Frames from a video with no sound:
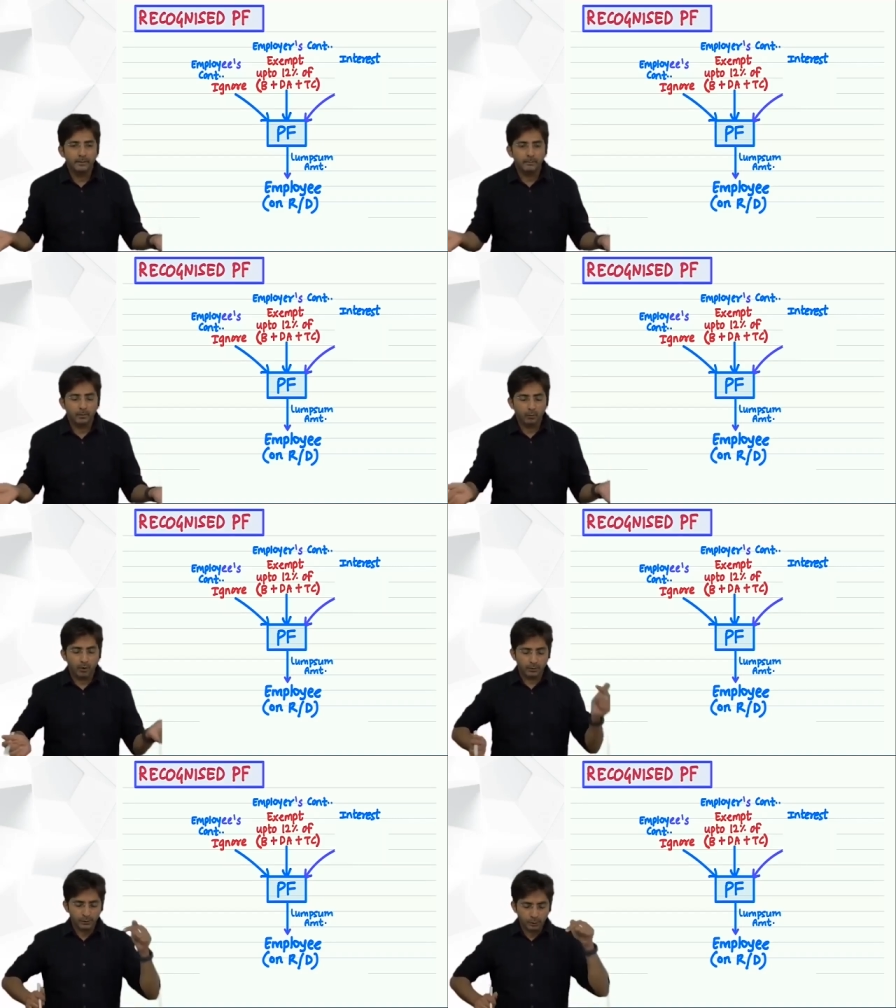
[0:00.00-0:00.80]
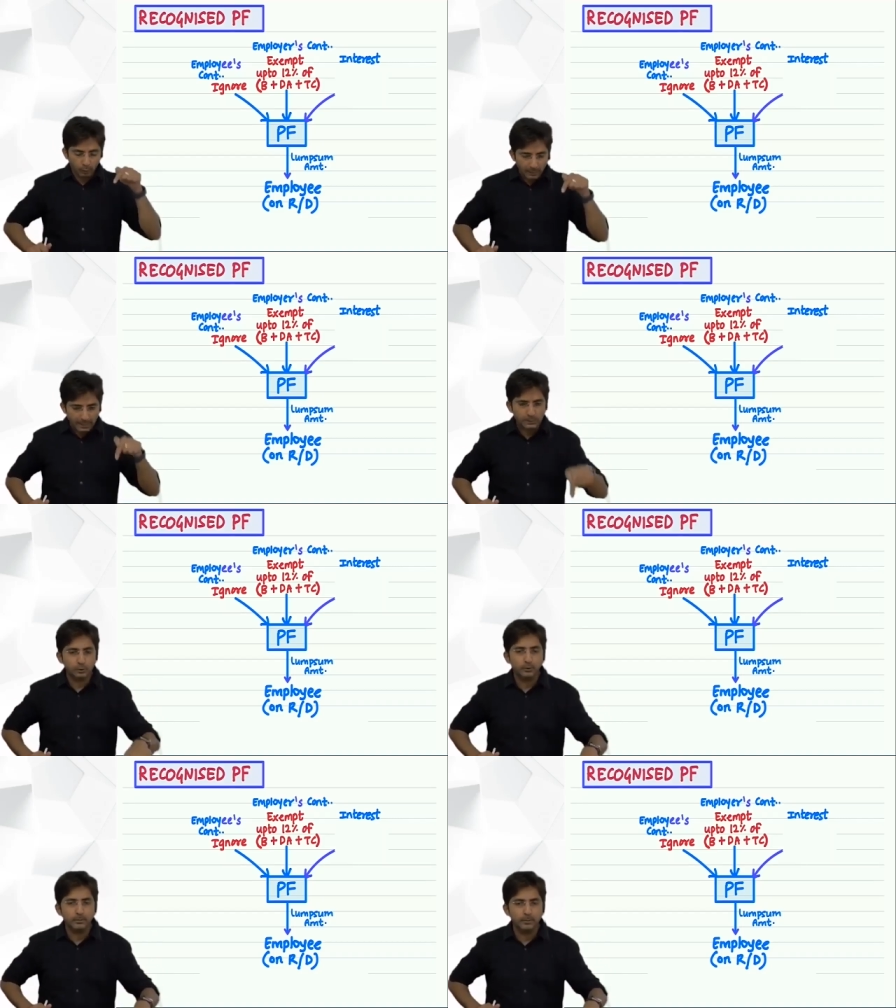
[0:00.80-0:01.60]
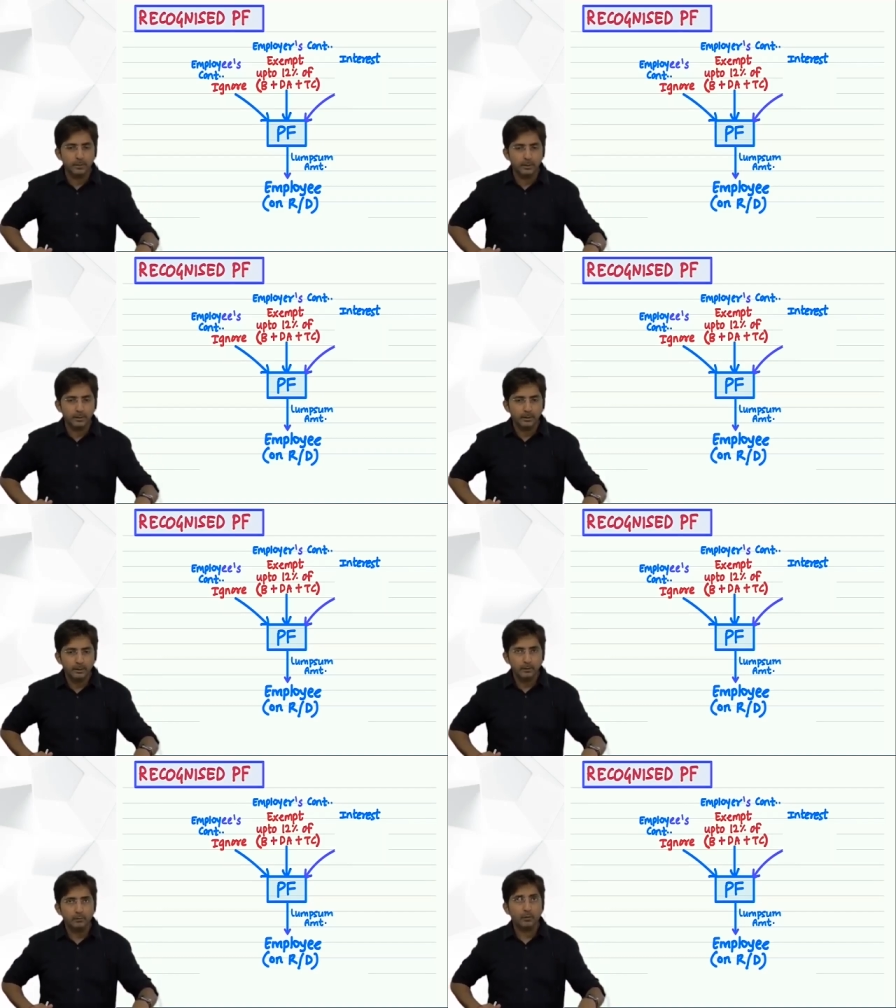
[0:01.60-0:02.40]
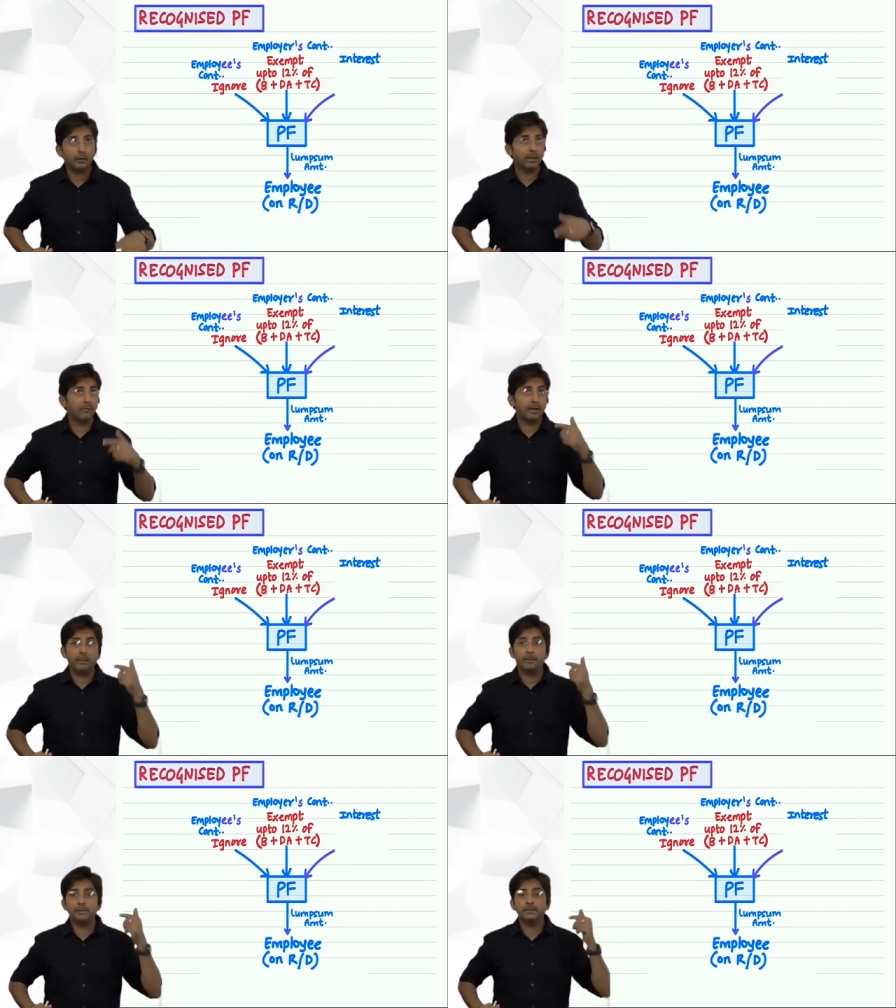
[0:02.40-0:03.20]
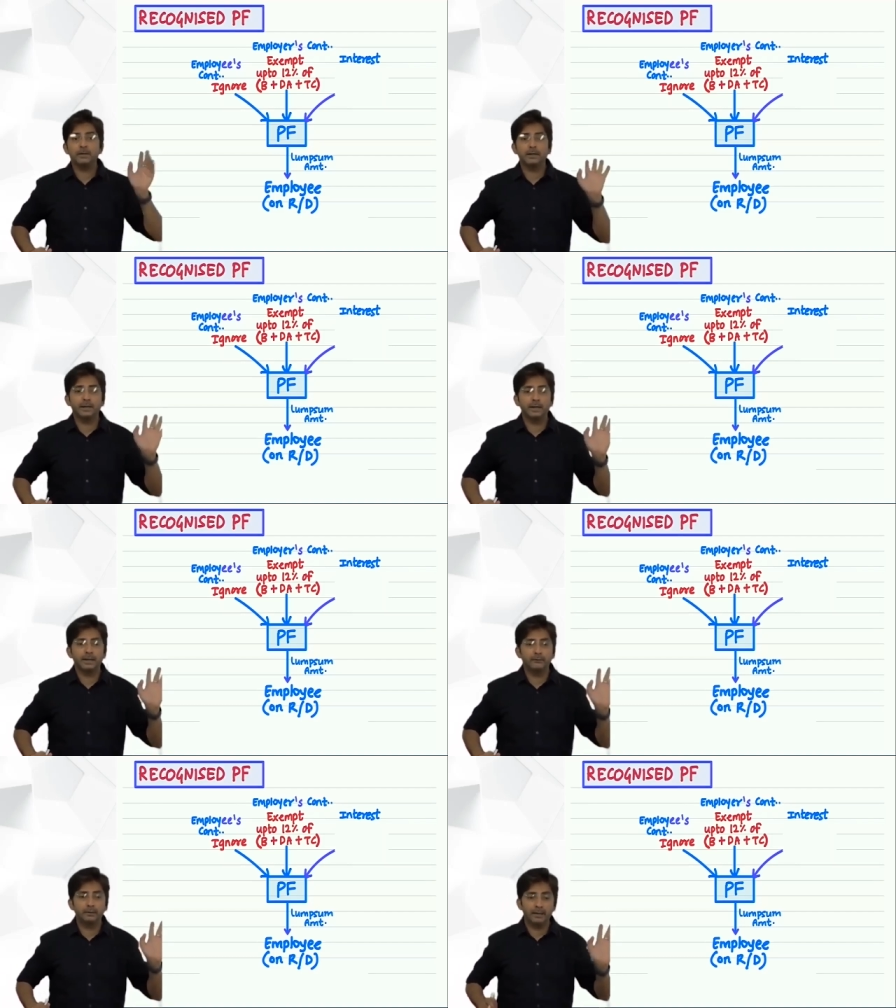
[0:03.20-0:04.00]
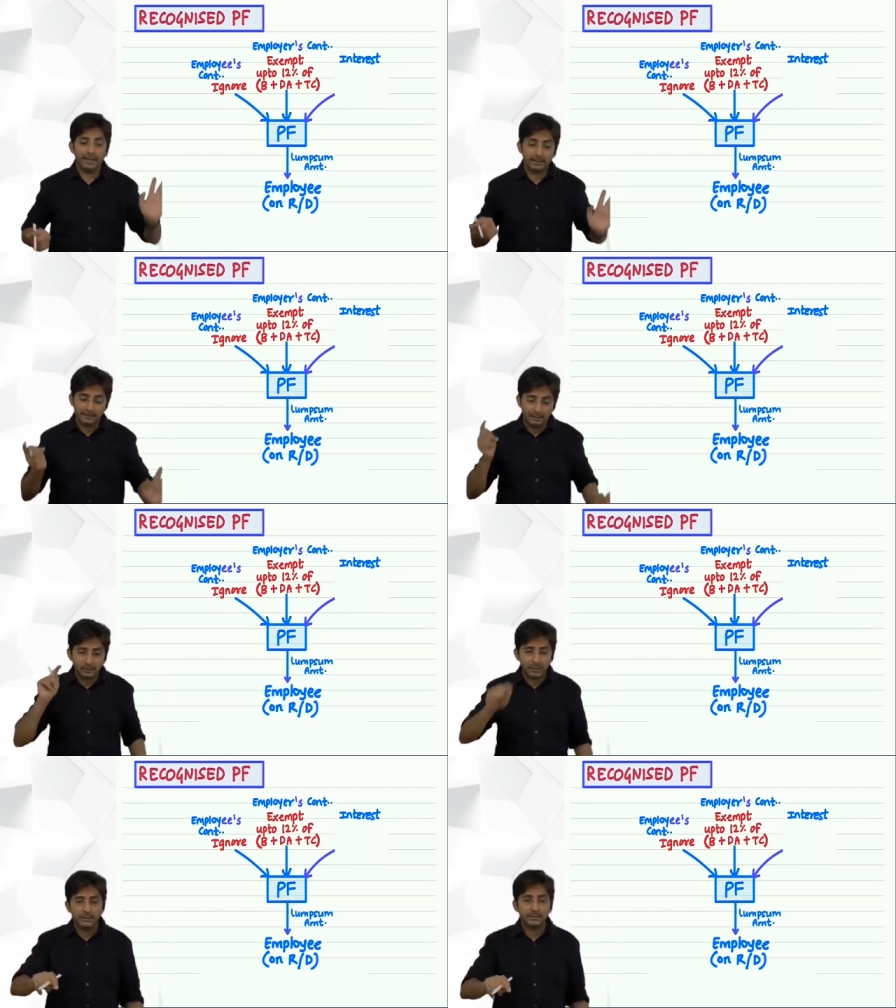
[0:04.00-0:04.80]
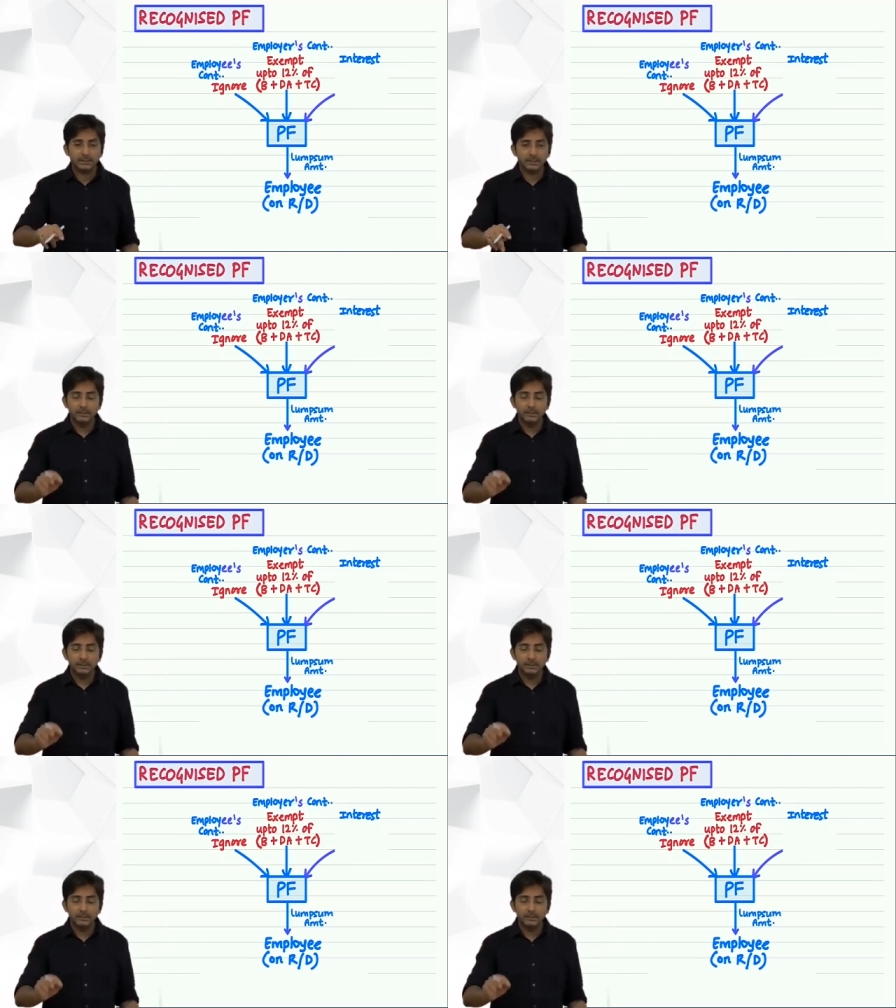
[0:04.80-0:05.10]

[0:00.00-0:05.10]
But what a student has to remember, whatever happens in real life, the exemption is